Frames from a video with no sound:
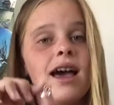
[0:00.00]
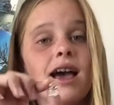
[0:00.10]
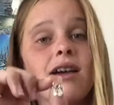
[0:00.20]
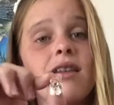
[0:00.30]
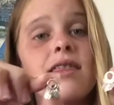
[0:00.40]

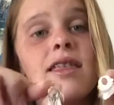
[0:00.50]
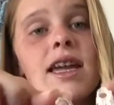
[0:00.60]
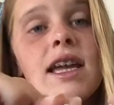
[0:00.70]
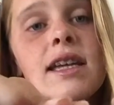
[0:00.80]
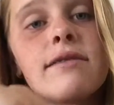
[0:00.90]
I got
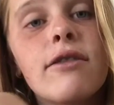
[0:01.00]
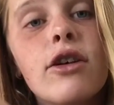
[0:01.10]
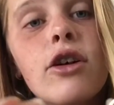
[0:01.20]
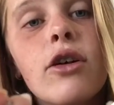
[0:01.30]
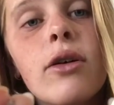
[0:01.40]
these for
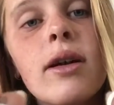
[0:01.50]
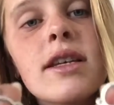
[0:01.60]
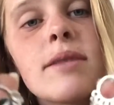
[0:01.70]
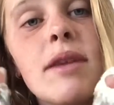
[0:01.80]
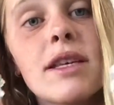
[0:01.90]

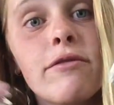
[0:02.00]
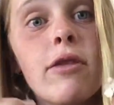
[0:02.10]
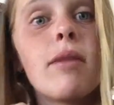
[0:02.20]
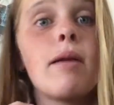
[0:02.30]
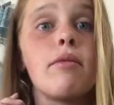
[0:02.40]
Christmas
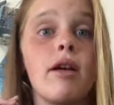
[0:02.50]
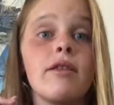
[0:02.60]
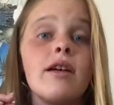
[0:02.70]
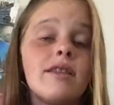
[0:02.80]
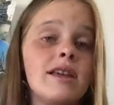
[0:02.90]
from my
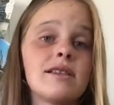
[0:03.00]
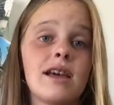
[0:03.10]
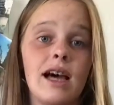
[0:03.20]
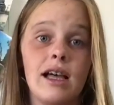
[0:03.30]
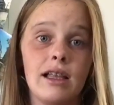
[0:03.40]
brother. These
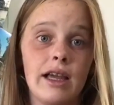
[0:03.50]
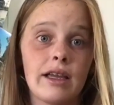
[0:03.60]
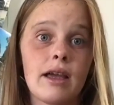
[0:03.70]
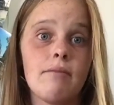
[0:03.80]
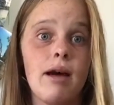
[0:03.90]
are
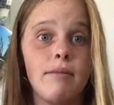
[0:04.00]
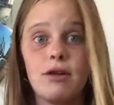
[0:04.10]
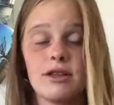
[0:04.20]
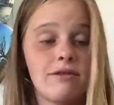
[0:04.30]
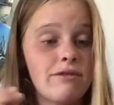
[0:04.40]
like my
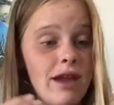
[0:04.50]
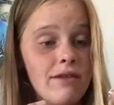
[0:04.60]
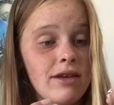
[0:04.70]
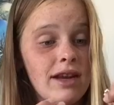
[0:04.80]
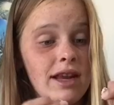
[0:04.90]
most
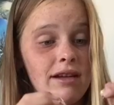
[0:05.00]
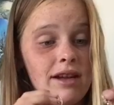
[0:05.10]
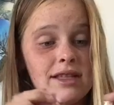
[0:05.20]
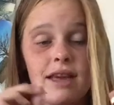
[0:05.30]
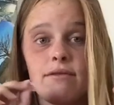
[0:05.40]
favourite
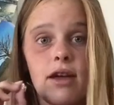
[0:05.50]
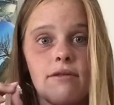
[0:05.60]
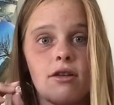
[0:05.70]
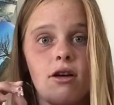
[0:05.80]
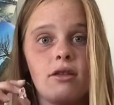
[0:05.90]
earrings I've
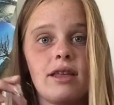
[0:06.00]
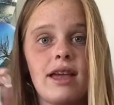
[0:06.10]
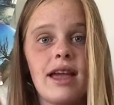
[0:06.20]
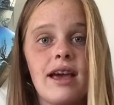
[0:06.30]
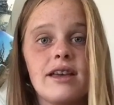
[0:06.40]
ever got.
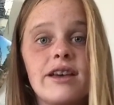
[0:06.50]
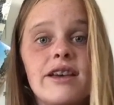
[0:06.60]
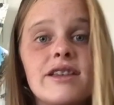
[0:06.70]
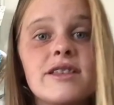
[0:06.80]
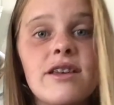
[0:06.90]
They are
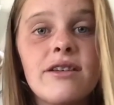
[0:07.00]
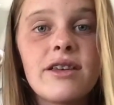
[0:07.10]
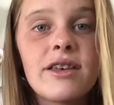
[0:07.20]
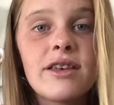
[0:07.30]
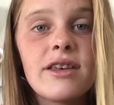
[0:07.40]
so
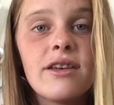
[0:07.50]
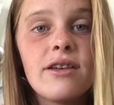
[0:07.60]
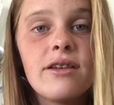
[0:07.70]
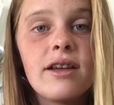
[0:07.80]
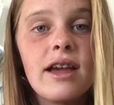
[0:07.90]

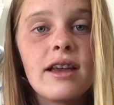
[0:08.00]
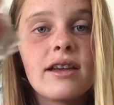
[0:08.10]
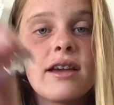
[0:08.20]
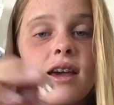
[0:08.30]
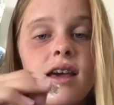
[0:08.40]
cute
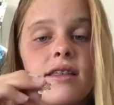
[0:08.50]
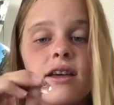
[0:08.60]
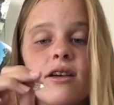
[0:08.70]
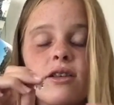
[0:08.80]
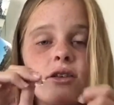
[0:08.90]
and
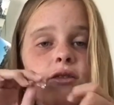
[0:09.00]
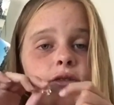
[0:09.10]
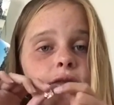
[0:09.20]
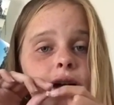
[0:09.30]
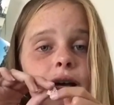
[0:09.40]
they got
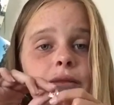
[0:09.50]
little